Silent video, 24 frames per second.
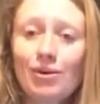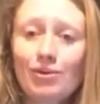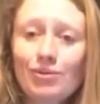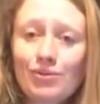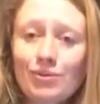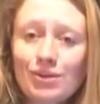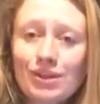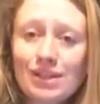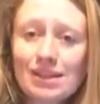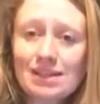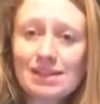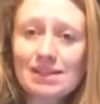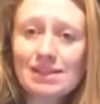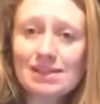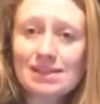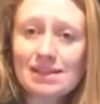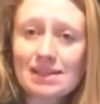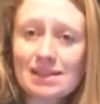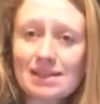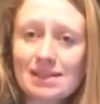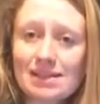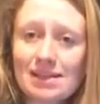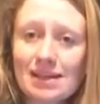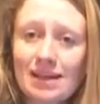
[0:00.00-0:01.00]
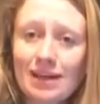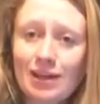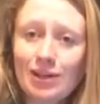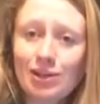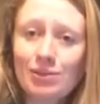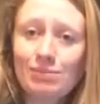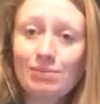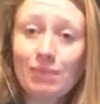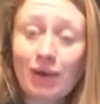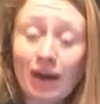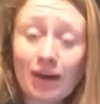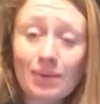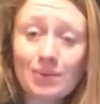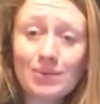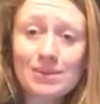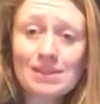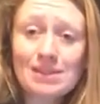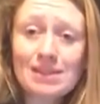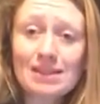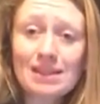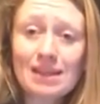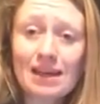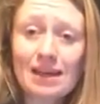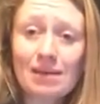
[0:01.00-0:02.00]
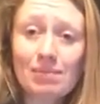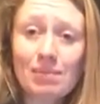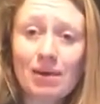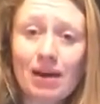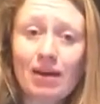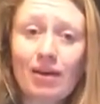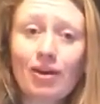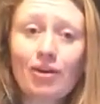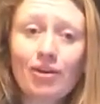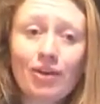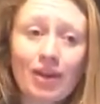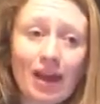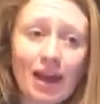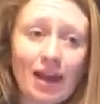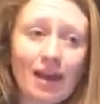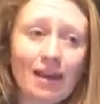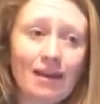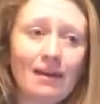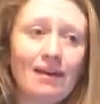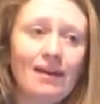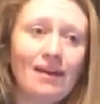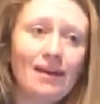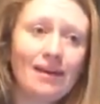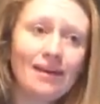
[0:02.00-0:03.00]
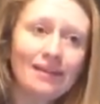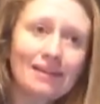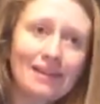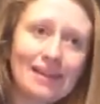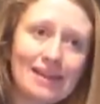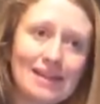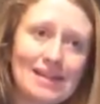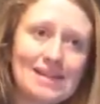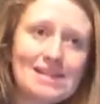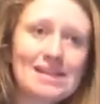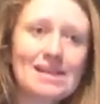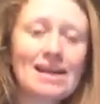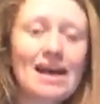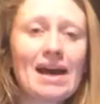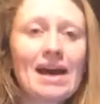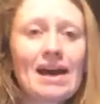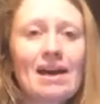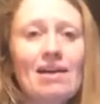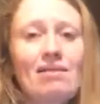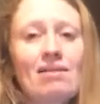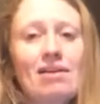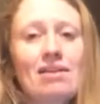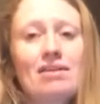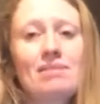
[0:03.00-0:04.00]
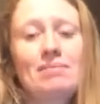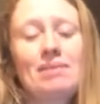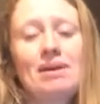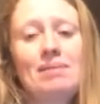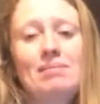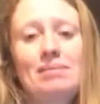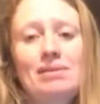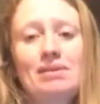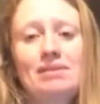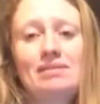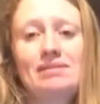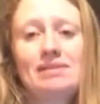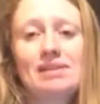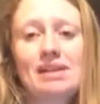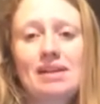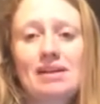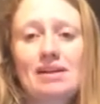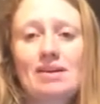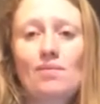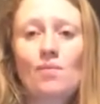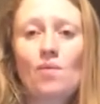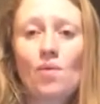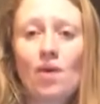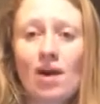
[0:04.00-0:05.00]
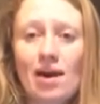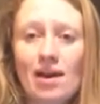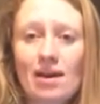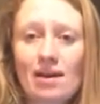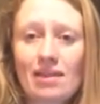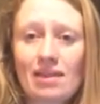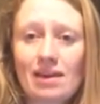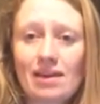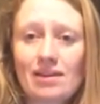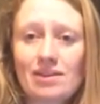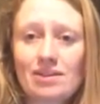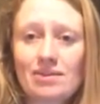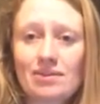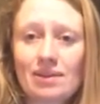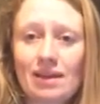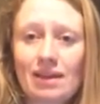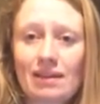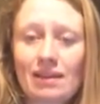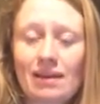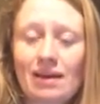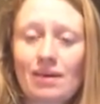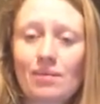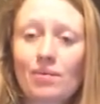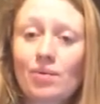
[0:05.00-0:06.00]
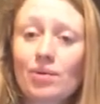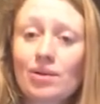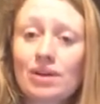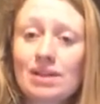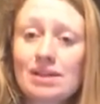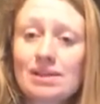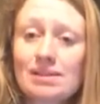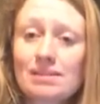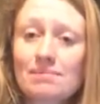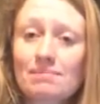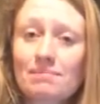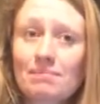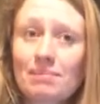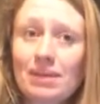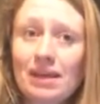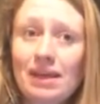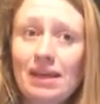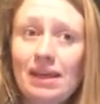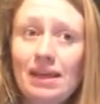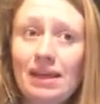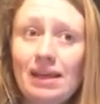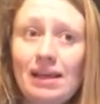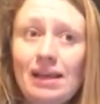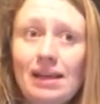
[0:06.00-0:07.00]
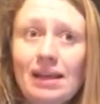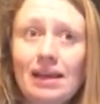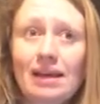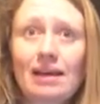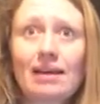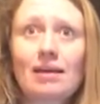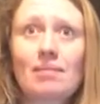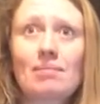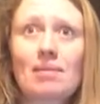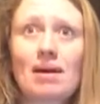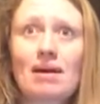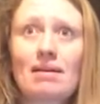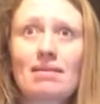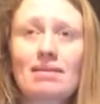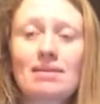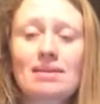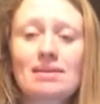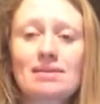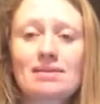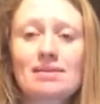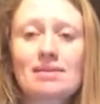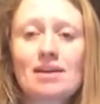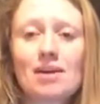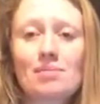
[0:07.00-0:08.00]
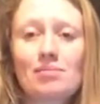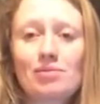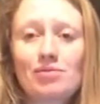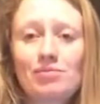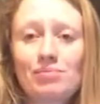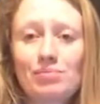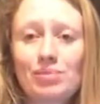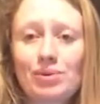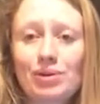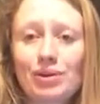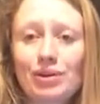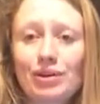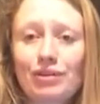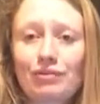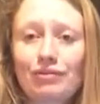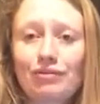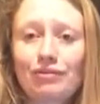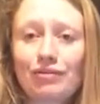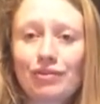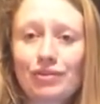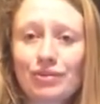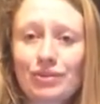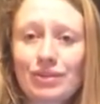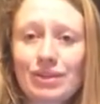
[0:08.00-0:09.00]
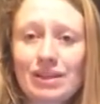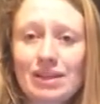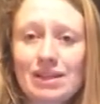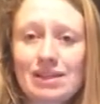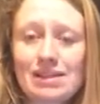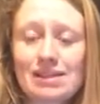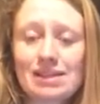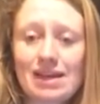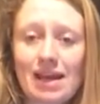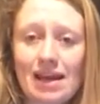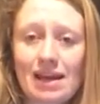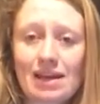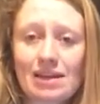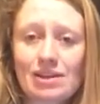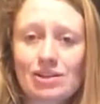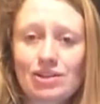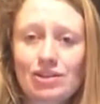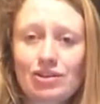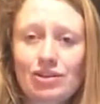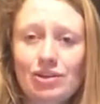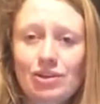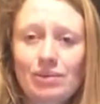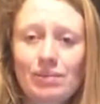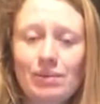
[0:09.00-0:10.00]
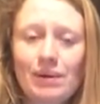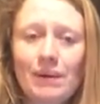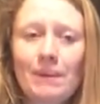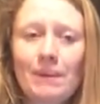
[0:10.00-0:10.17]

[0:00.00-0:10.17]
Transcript: audiences, you might want to think about, okay, these are how other people have done it. Why are they doing that? What is appealing about this type of book for this age group?